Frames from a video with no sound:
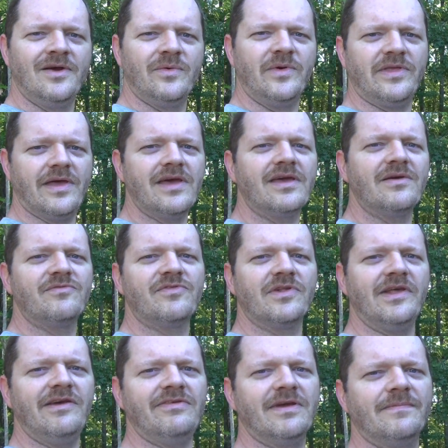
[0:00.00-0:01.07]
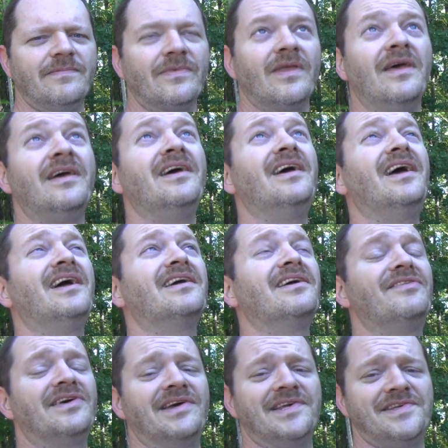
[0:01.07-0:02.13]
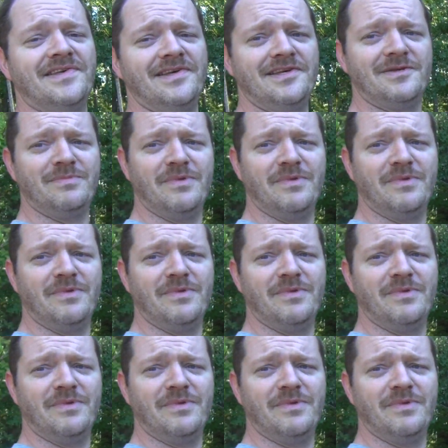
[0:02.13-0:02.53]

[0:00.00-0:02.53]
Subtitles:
we thank him for leaving and giving us these